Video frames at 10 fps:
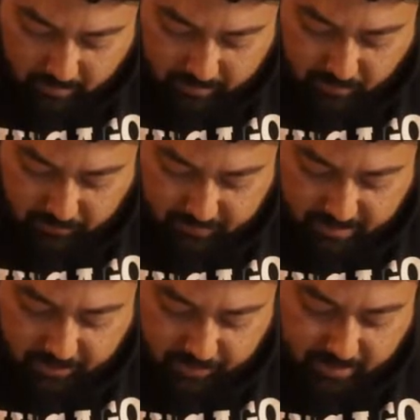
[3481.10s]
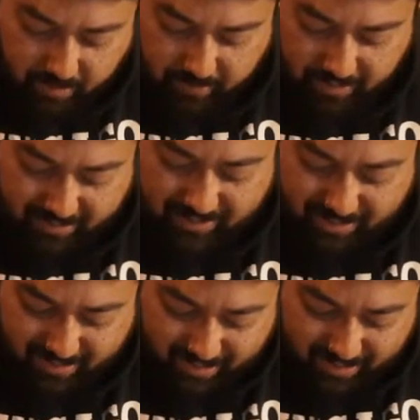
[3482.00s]
soft tissue
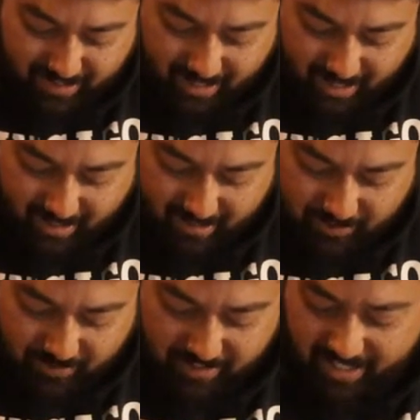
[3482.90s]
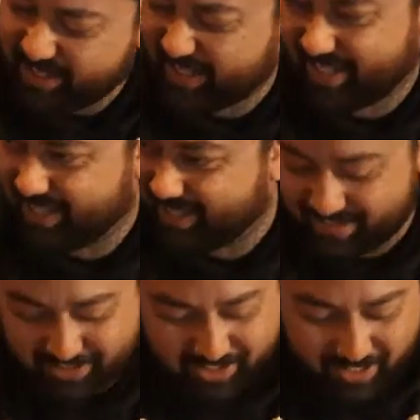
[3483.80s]
damage or an inner ear
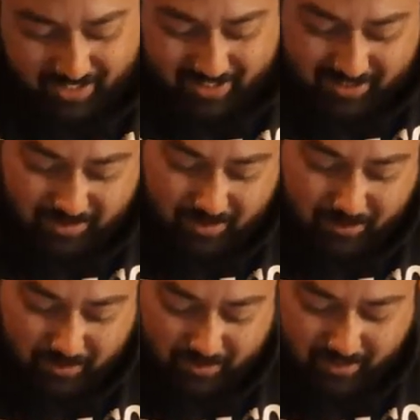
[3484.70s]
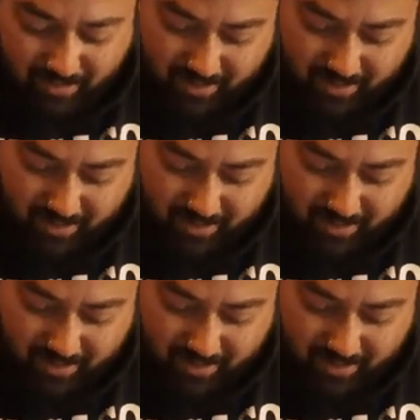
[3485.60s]
check kind of thing.